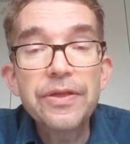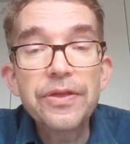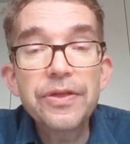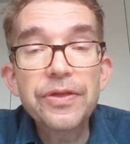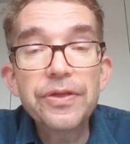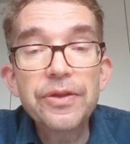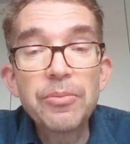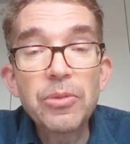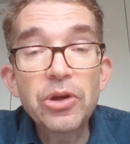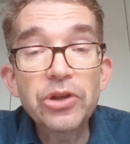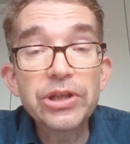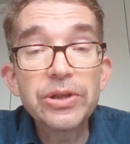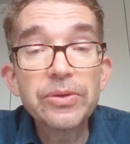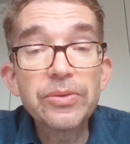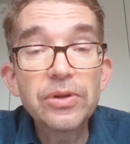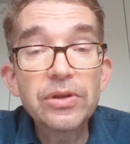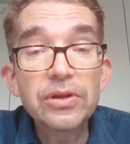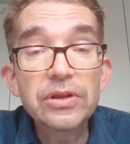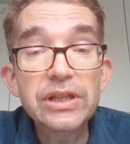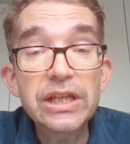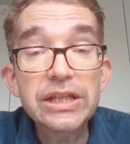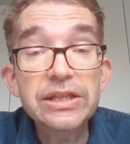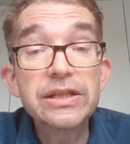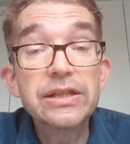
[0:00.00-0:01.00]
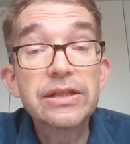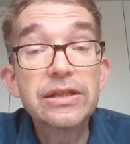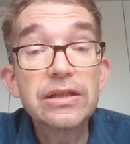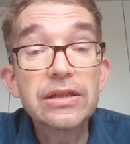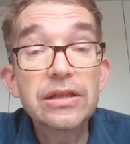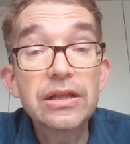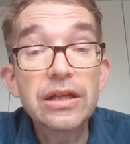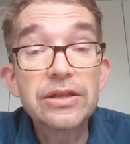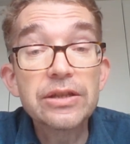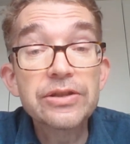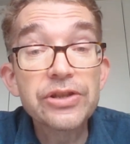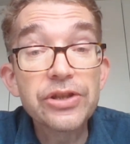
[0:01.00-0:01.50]
The module doesn't
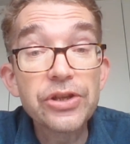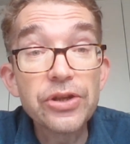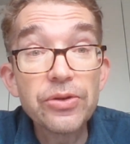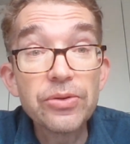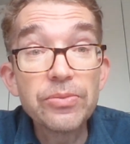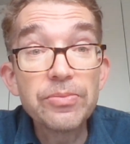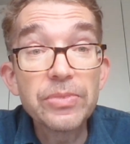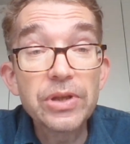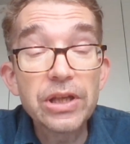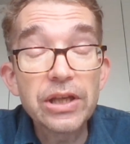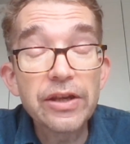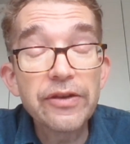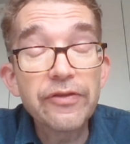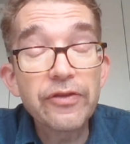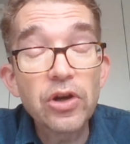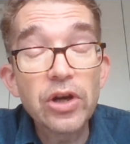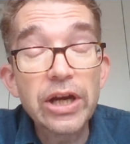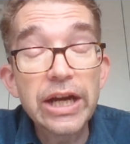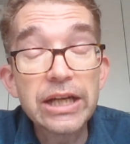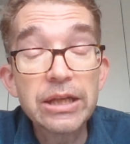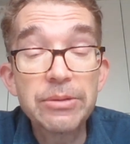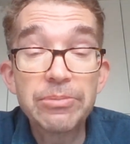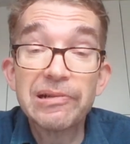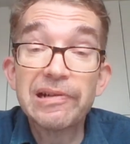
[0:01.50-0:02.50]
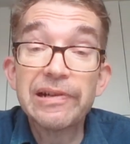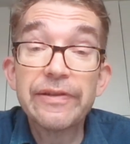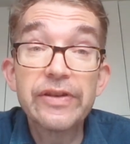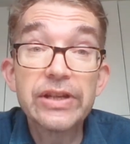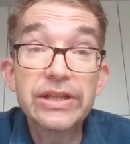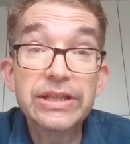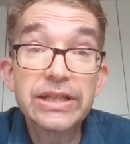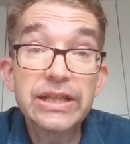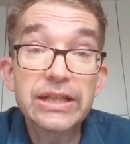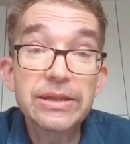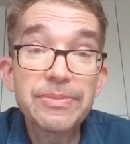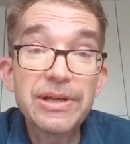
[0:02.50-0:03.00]
assume that you've got any
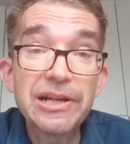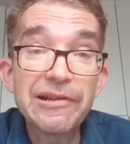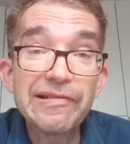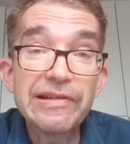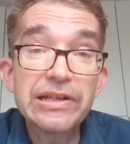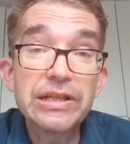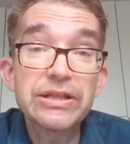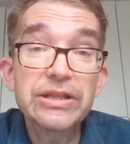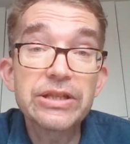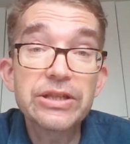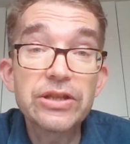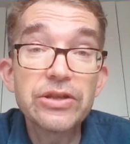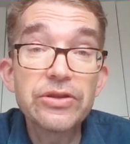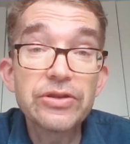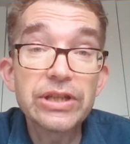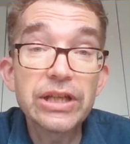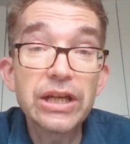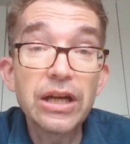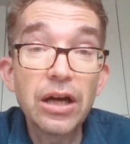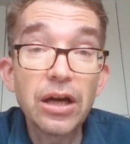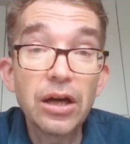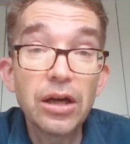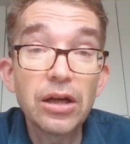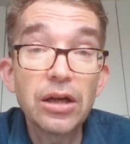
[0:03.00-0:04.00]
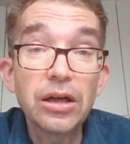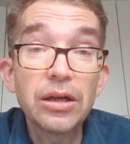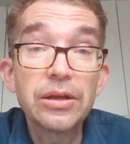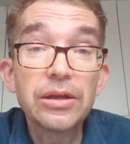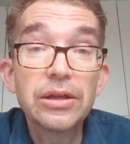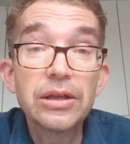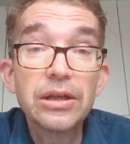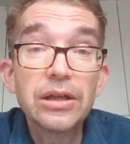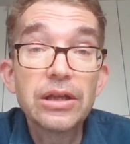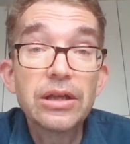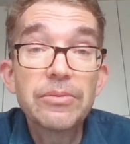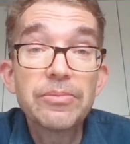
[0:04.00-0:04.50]
previous experience using R,
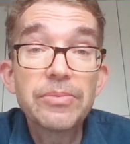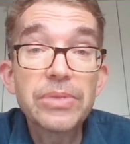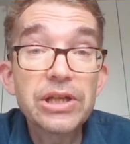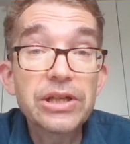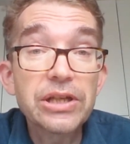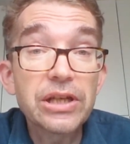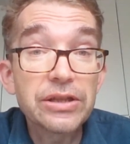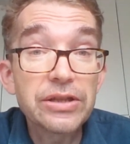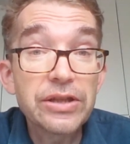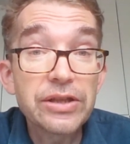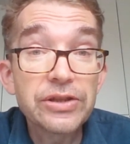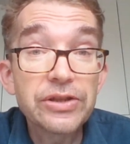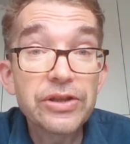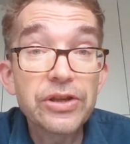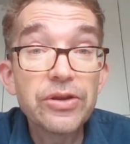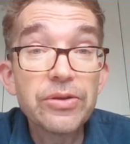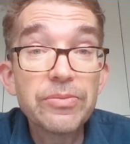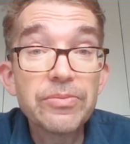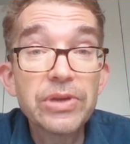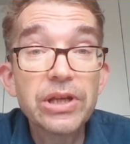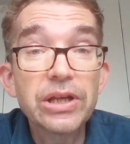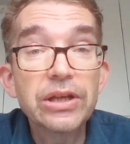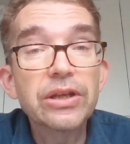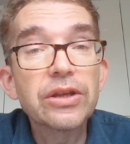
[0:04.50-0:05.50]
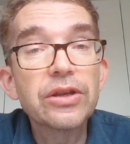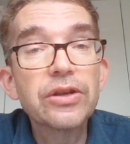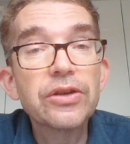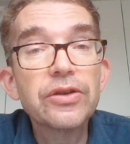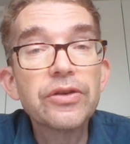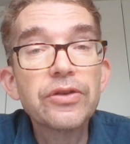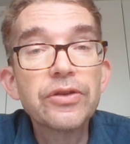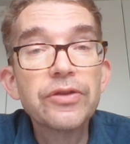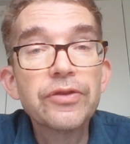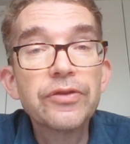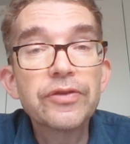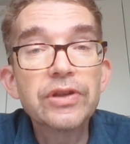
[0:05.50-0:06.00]
but does assume that
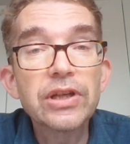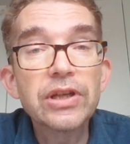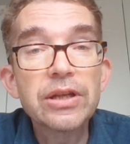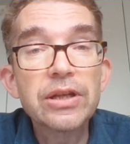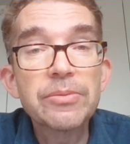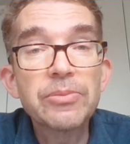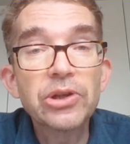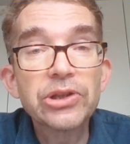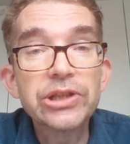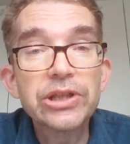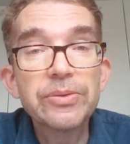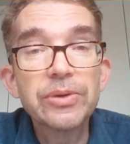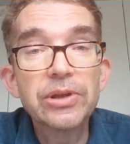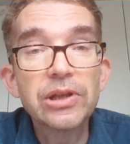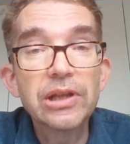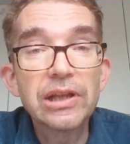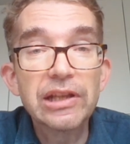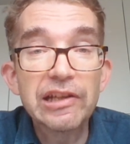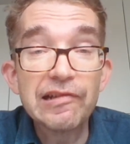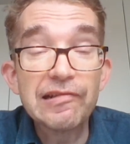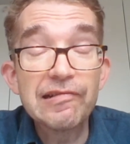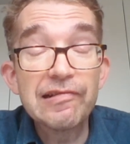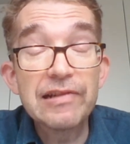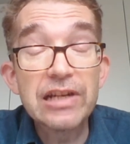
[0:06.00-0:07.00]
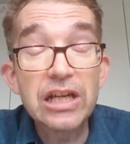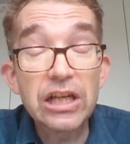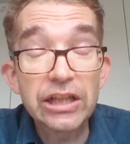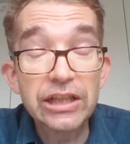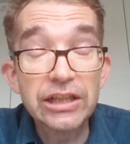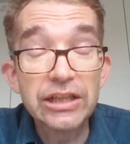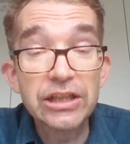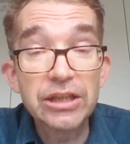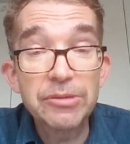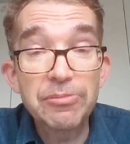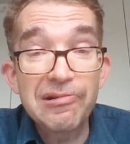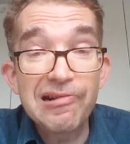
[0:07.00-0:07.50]
you've done the module Introduction
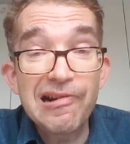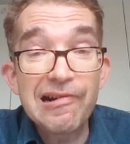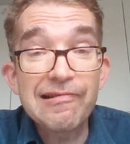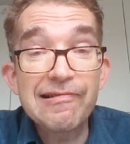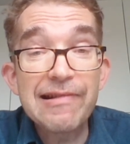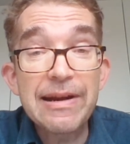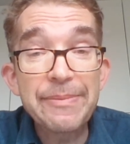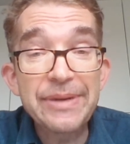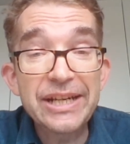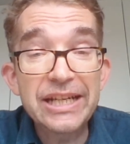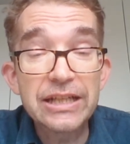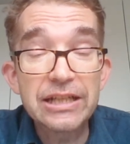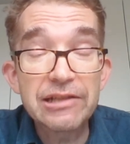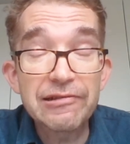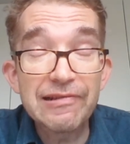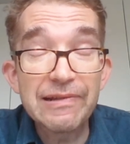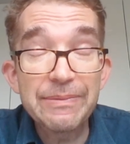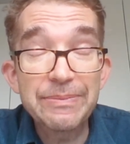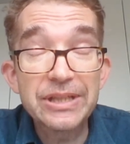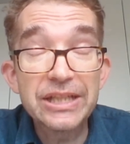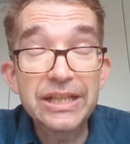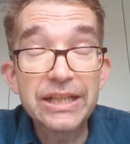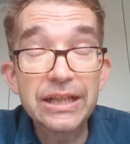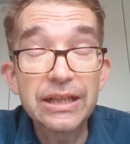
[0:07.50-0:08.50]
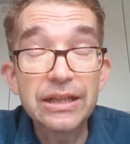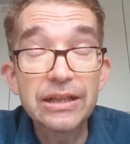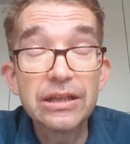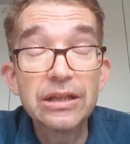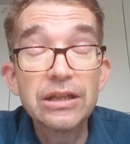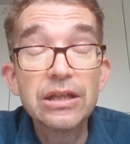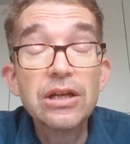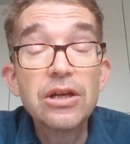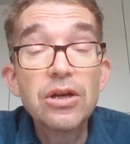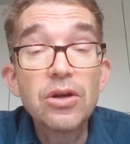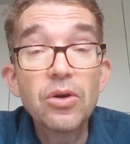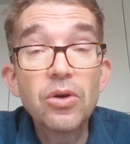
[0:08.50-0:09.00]
to Programming and Scripting
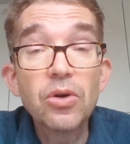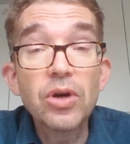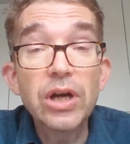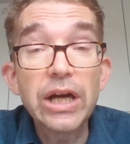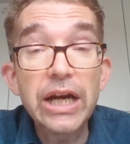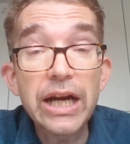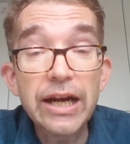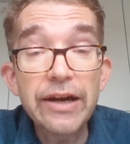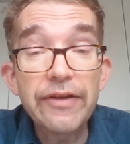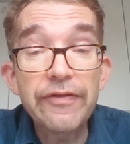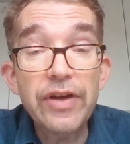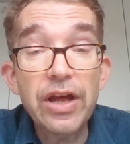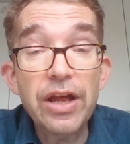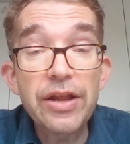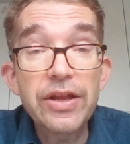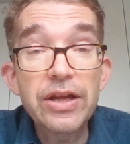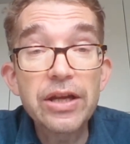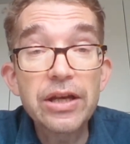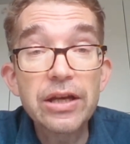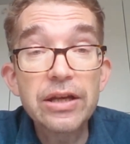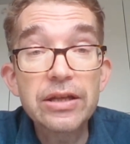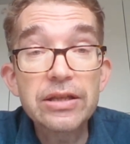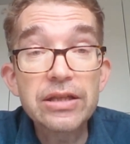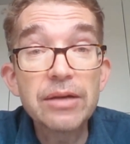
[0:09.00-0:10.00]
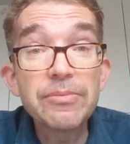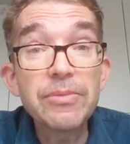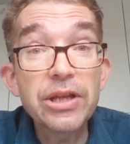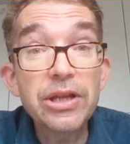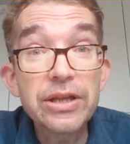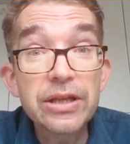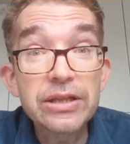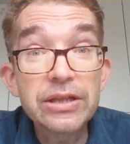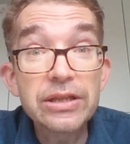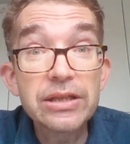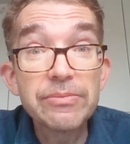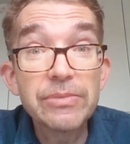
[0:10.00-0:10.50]
or have some
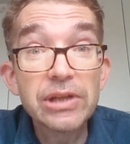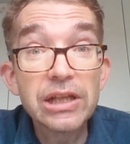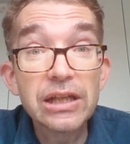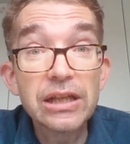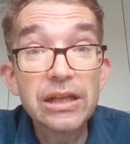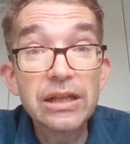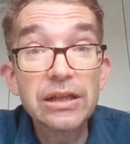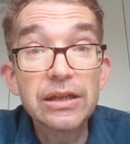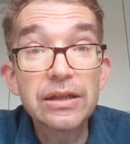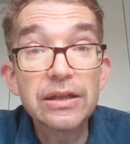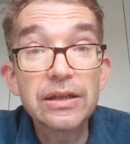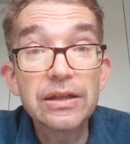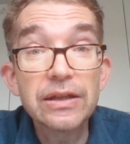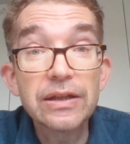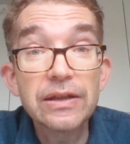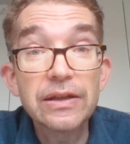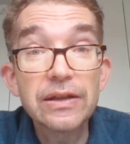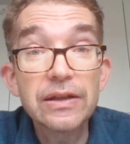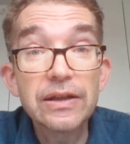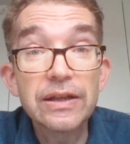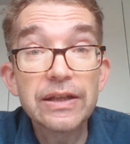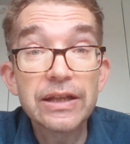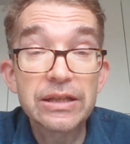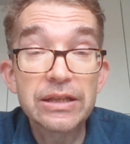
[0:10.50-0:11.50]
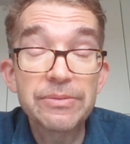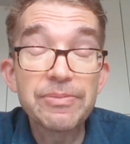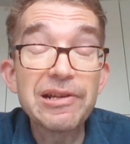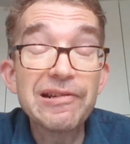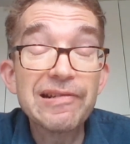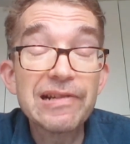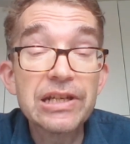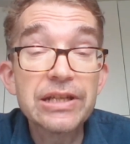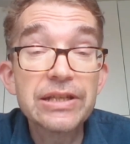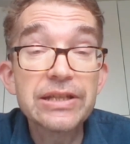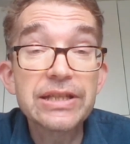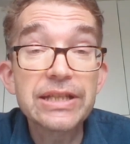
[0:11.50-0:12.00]
other similar
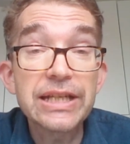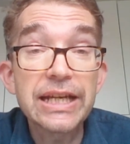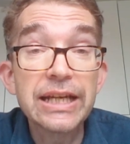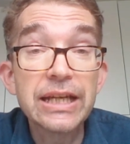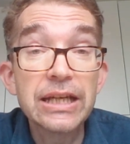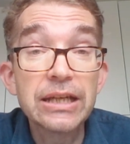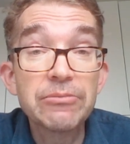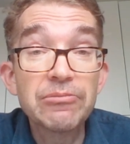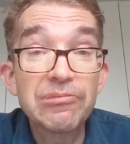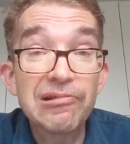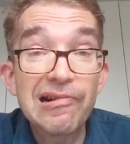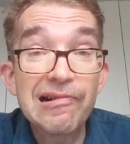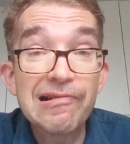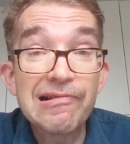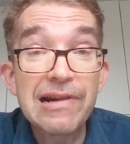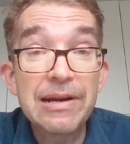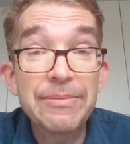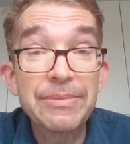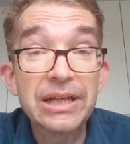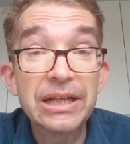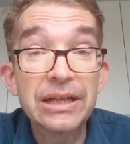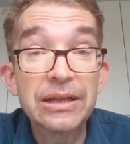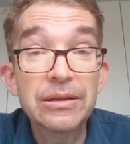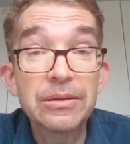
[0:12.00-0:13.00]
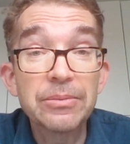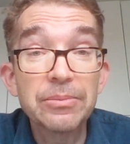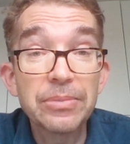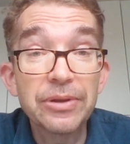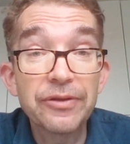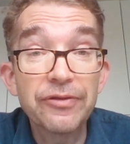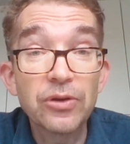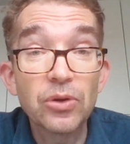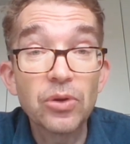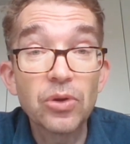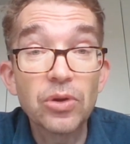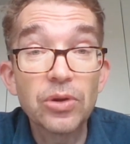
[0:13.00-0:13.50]
experience in programming
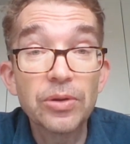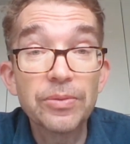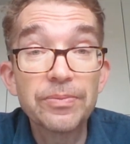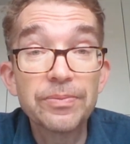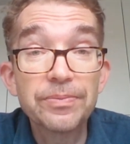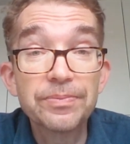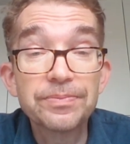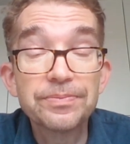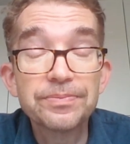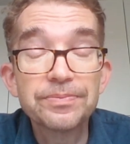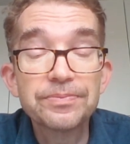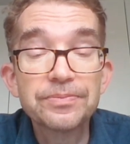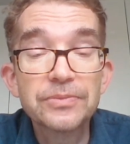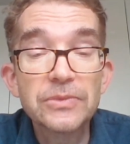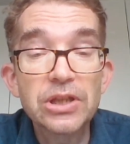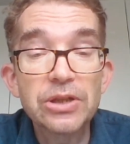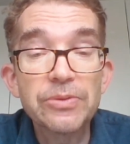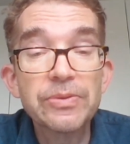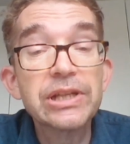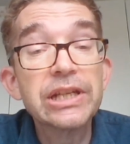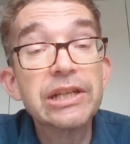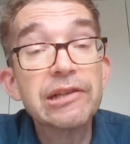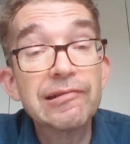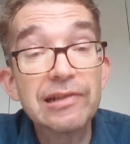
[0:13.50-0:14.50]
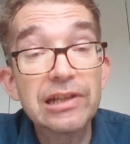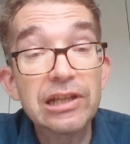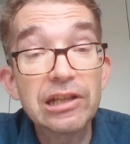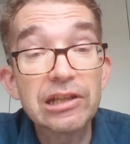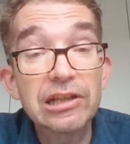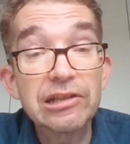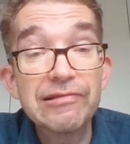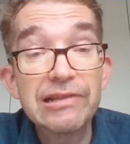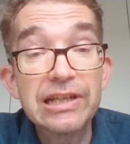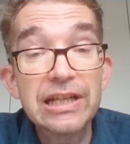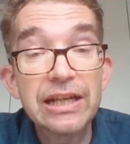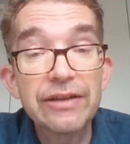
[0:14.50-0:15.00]
before to an
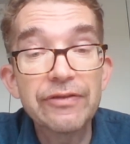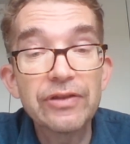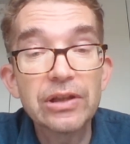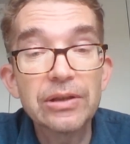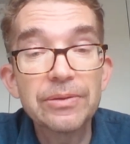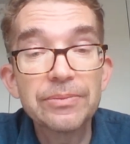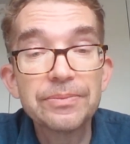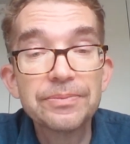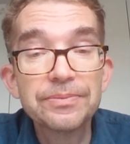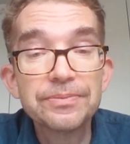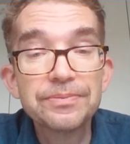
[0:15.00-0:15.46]
introductory level.